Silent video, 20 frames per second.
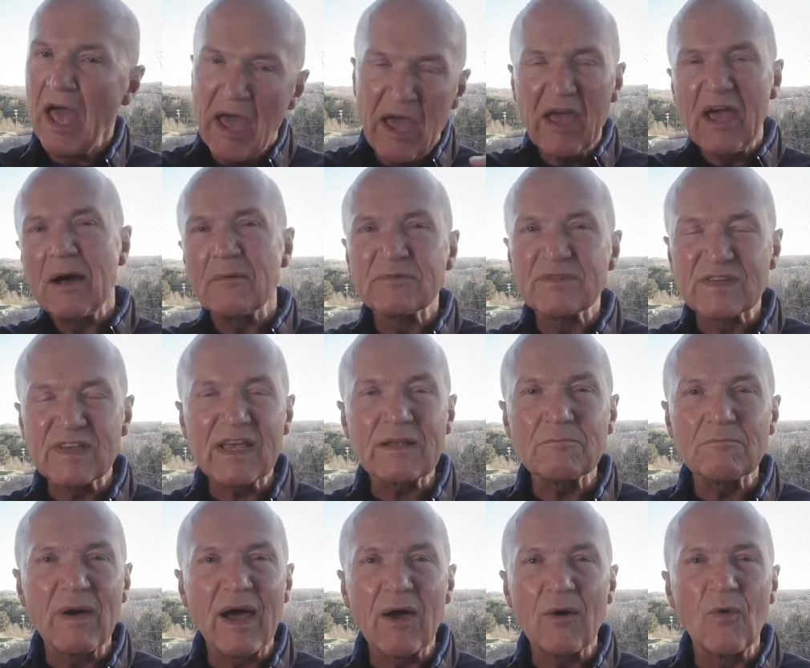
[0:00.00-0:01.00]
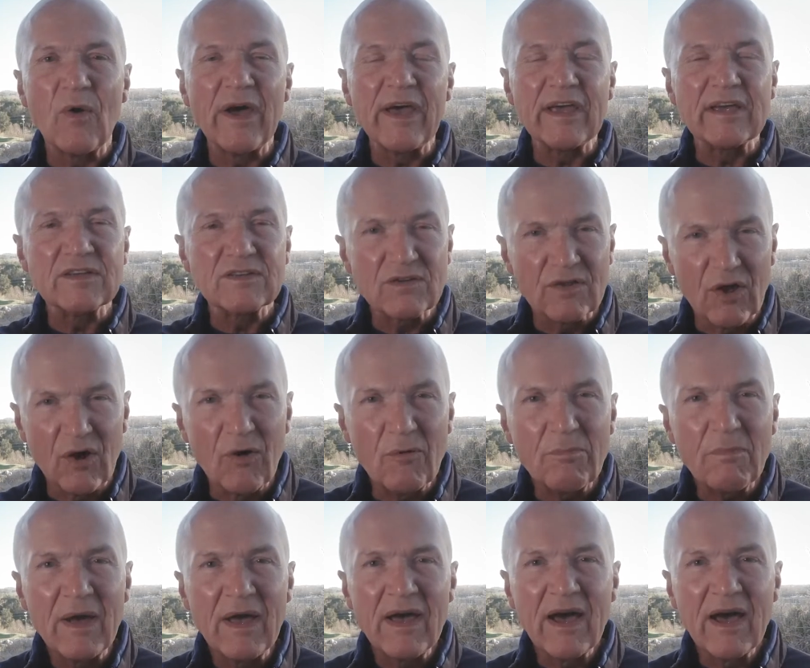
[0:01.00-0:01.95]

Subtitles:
hey, I'm set in my ways. Nope.